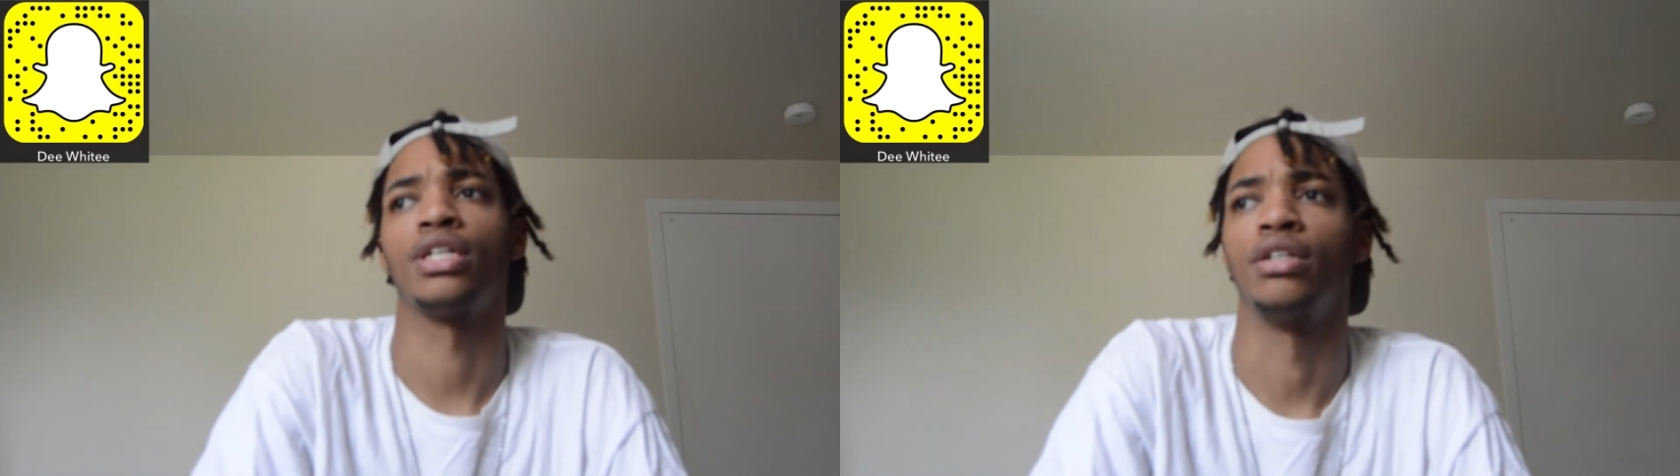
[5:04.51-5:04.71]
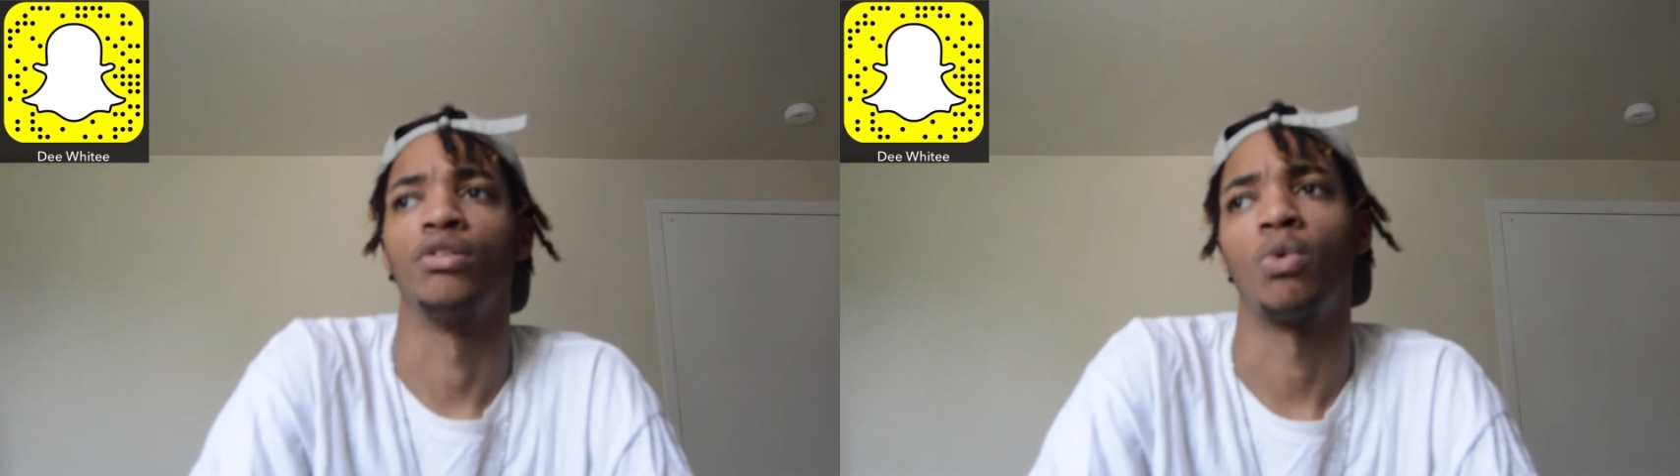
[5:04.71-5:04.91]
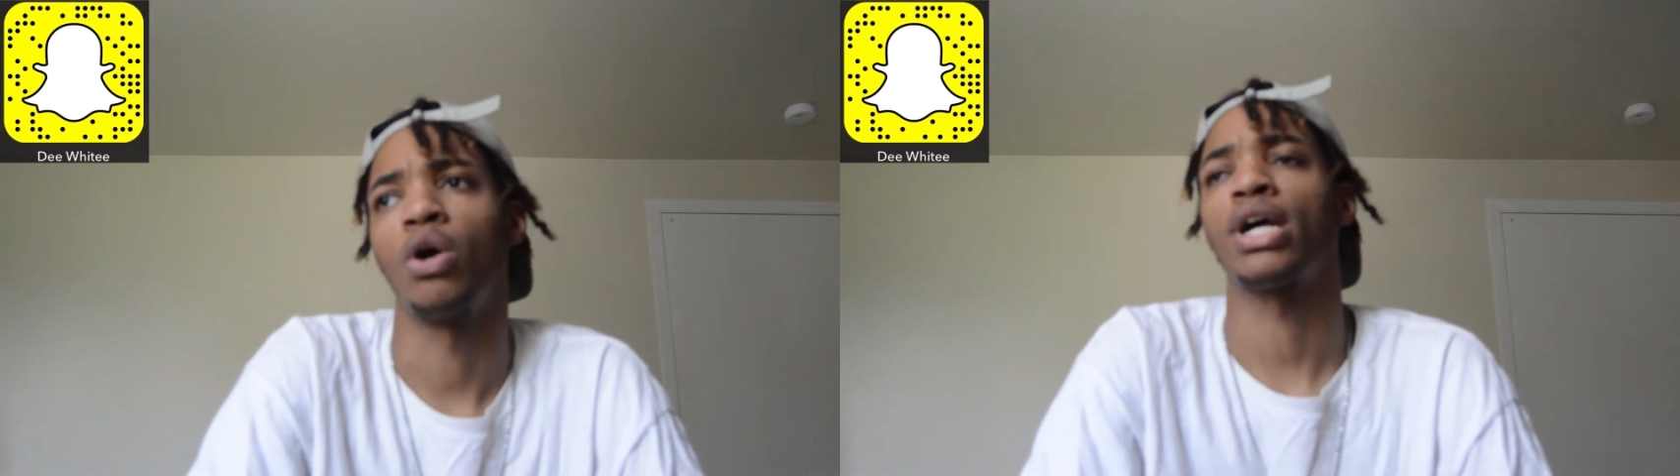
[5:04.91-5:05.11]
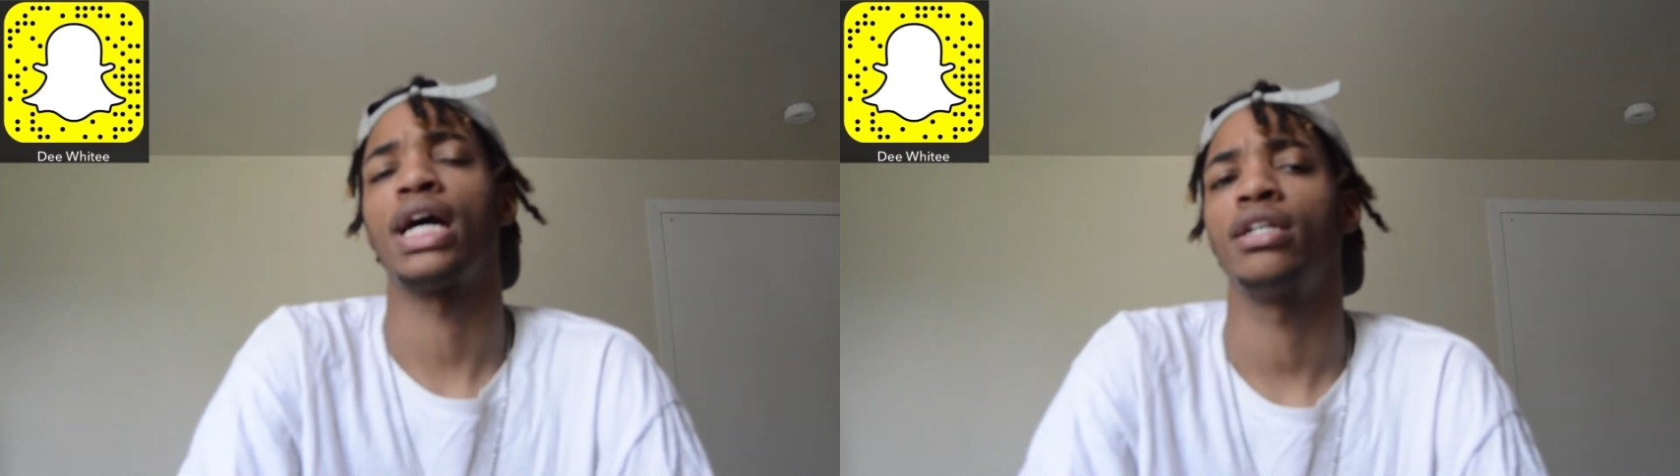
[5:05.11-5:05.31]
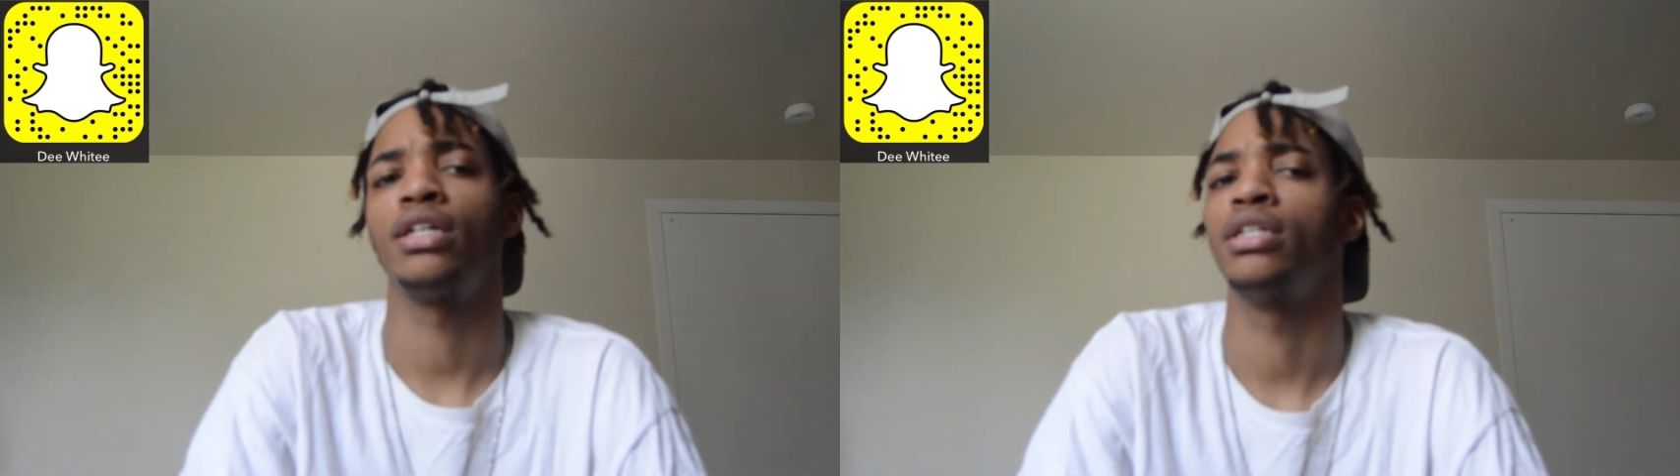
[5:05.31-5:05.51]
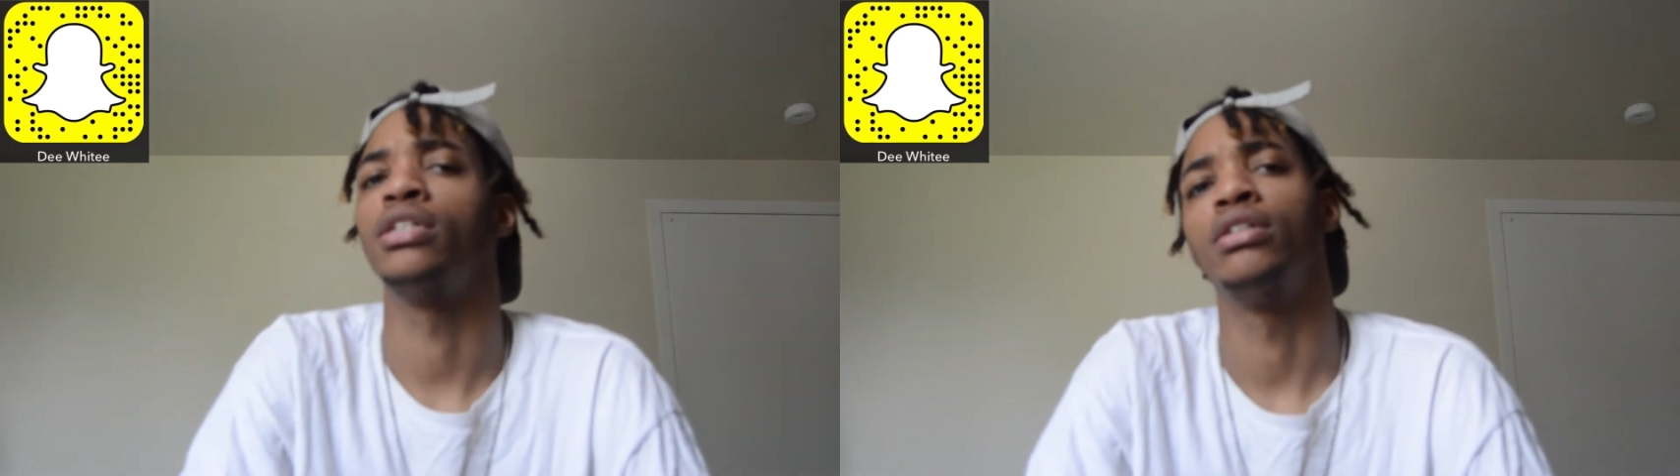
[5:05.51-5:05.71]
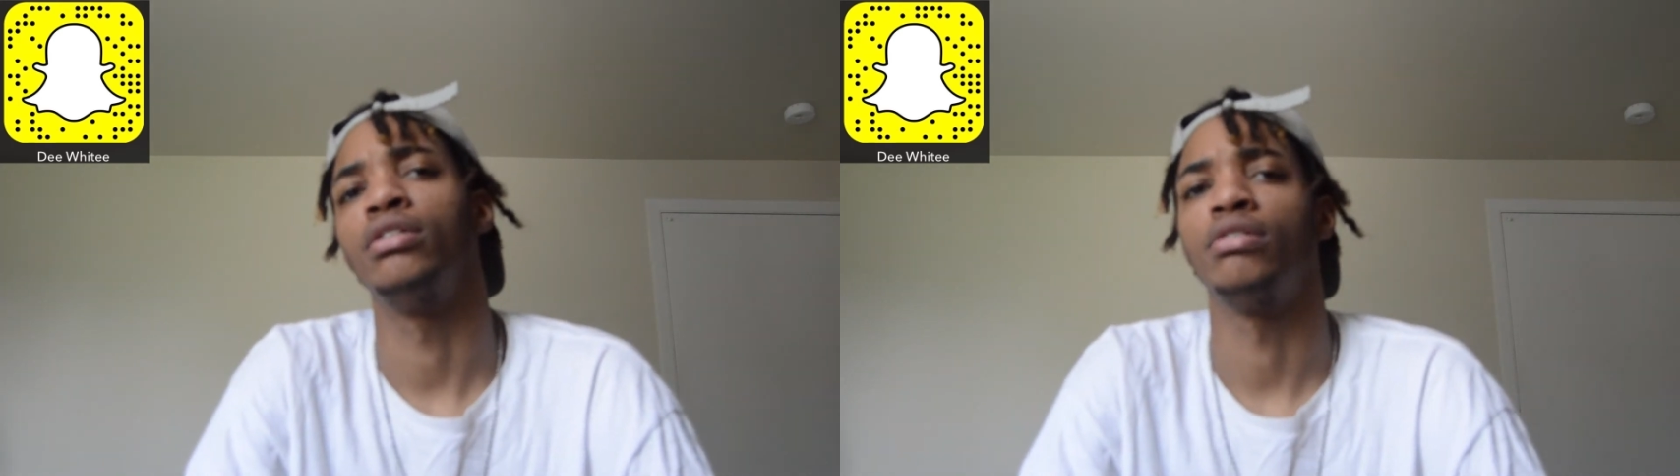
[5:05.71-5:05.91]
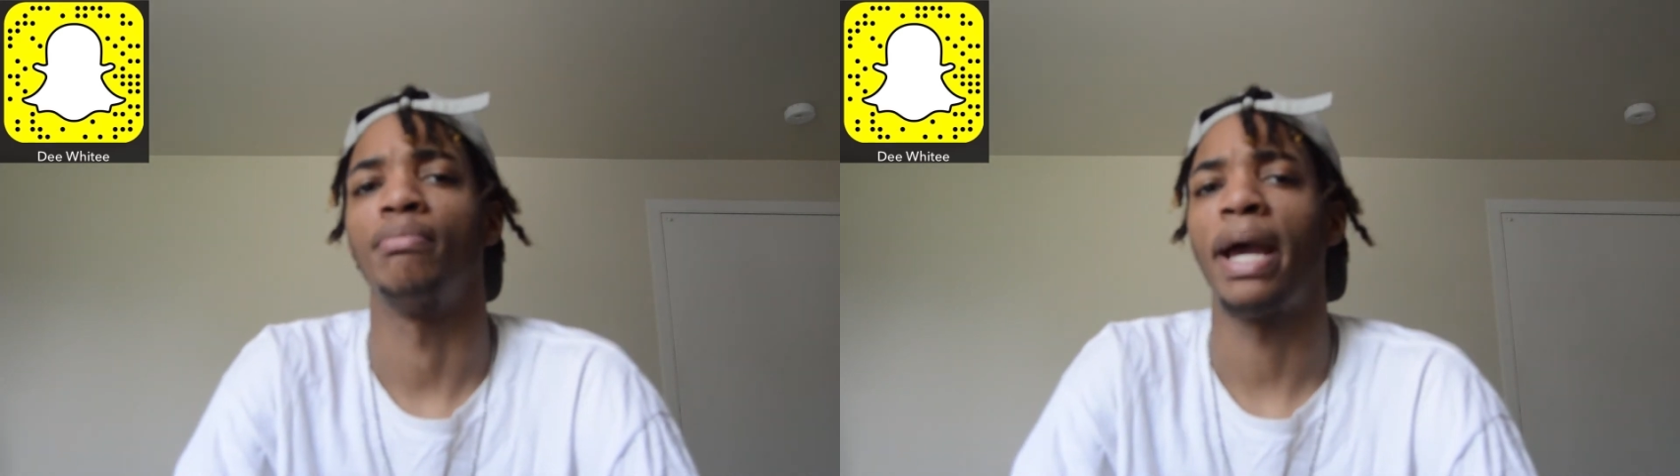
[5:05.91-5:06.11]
and Rhode Island and